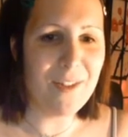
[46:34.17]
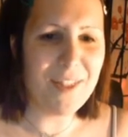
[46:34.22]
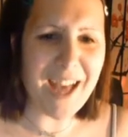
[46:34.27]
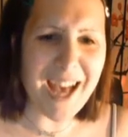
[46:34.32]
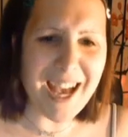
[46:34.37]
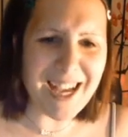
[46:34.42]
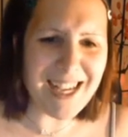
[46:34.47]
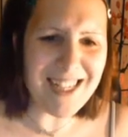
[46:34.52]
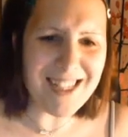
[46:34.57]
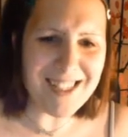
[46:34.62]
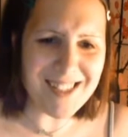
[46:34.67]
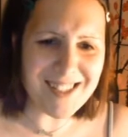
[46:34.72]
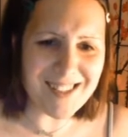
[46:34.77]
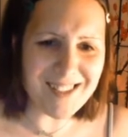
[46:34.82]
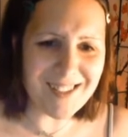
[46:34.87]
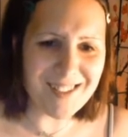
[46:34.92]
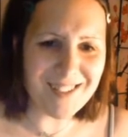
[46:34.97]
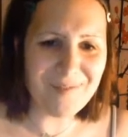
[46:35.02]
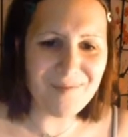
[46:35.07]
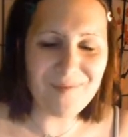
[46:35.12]
That is
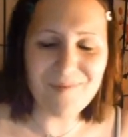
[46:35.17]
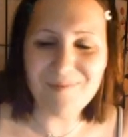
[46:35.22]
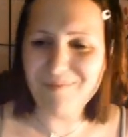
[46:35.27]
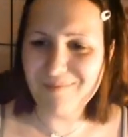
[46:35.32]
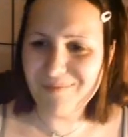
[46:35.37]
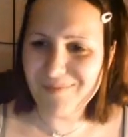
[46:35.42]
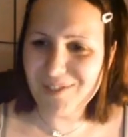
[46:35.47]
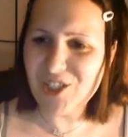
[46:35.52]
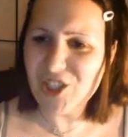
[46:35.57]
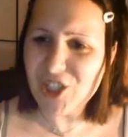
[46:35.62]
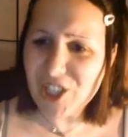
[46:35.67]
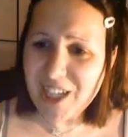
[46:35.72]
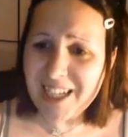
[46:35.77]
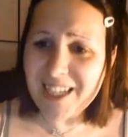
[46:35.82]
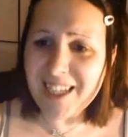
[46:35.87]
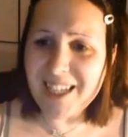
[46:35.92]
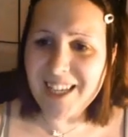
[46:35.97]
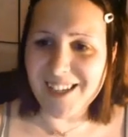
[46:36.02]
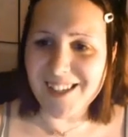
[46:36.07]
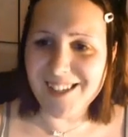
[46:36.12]

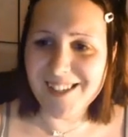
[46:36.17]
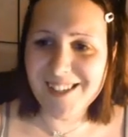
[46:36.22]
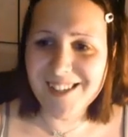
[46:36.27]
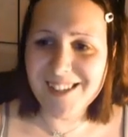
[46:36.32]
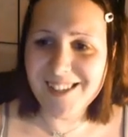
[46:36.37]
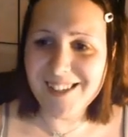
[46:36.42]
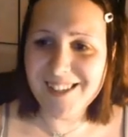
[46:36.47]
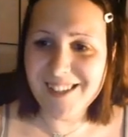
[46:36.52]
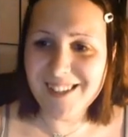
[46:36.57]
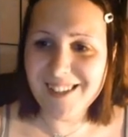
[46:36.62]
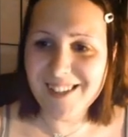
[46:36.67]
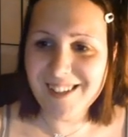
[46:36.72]
genius.